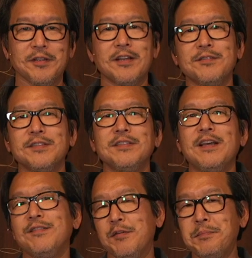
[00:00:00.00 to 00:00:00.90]
lot of us
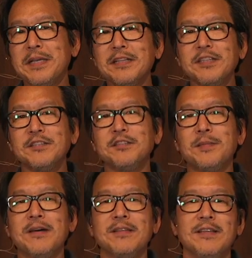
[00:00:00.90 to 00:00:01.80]
have opinions
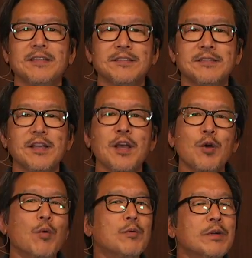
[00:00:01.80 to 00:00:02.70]
about things,
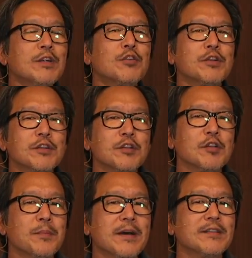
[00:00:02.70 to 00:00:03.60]
when we're critical
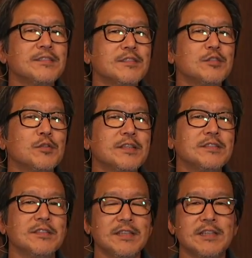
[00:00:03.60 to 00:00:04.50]
about a
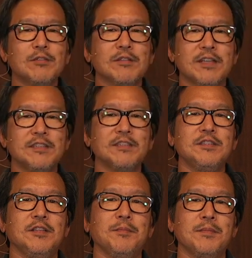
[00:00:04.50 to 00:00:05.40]
situation in a
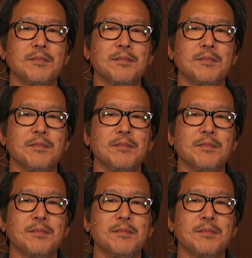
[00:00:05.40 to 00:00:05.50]
relationship,